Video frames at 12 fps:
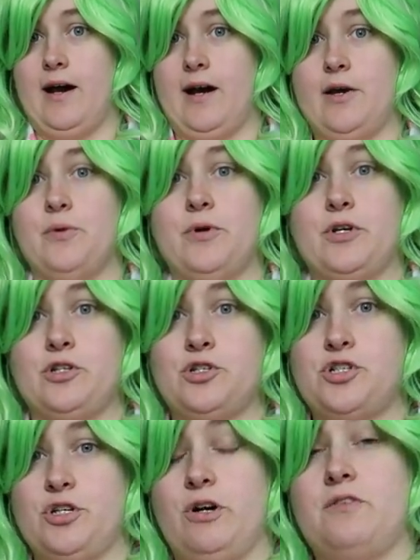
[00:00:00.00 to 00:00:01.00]
I wanted to
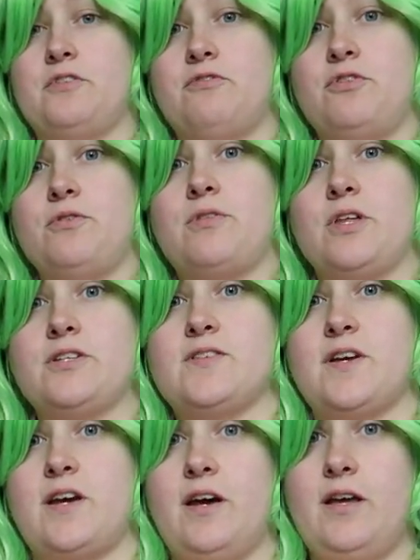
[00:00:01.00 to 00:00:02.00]
show off the few things
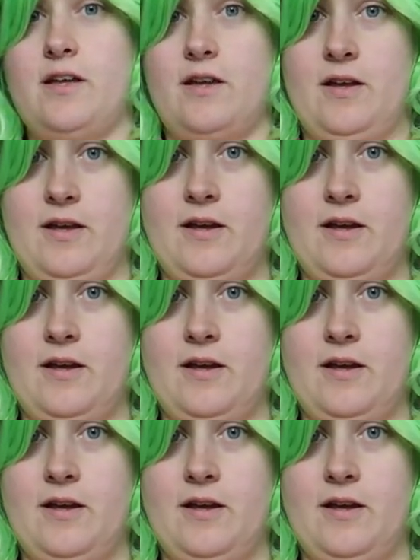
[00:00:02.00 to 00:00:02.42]
I got,